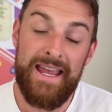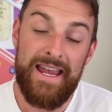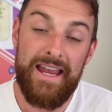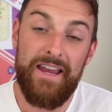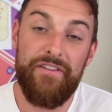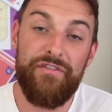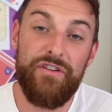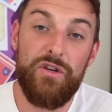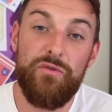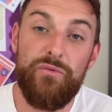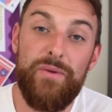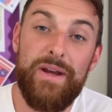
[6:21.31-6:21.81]

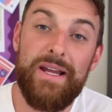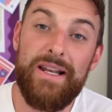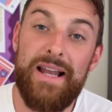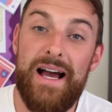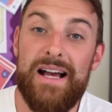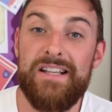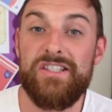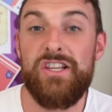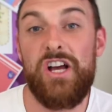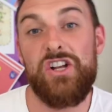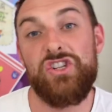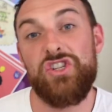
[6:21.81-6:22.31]
If you
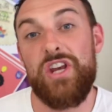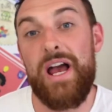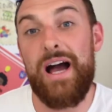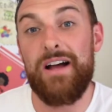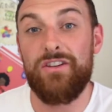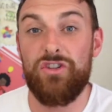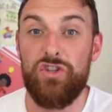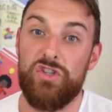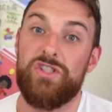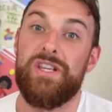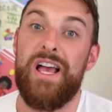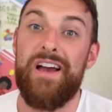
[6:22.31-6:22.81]
realise that a
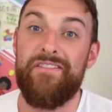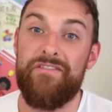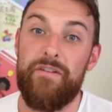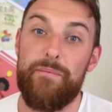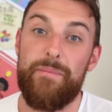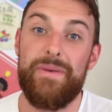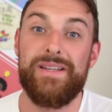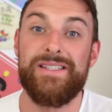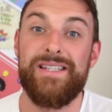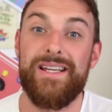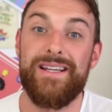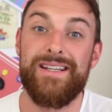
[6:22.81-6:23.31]
child does have a
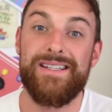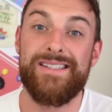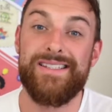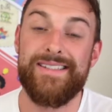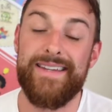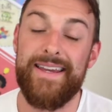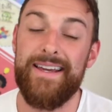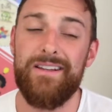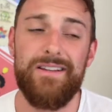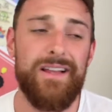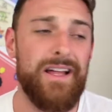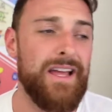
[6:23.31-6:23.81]
missing
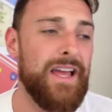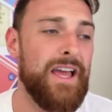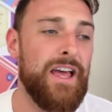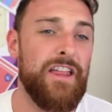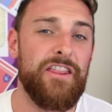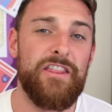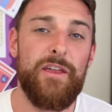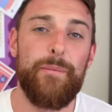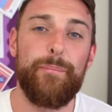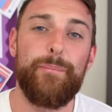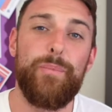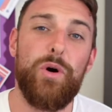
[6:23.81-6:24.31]
skill,
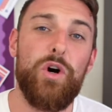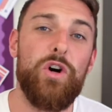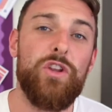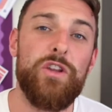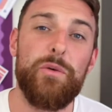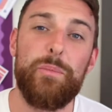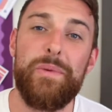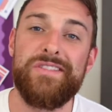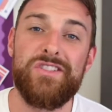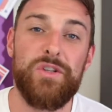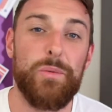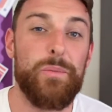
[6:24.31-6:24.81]
then put
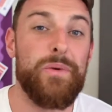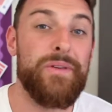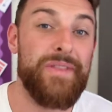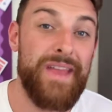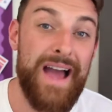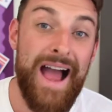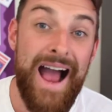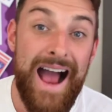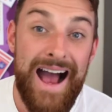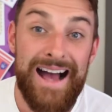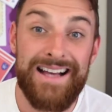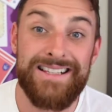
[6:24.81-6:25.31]
them with someone
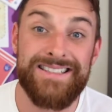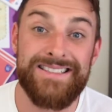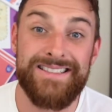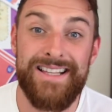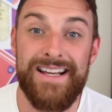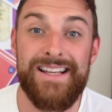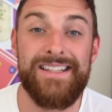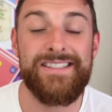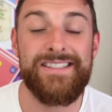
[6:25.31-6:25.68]
that has that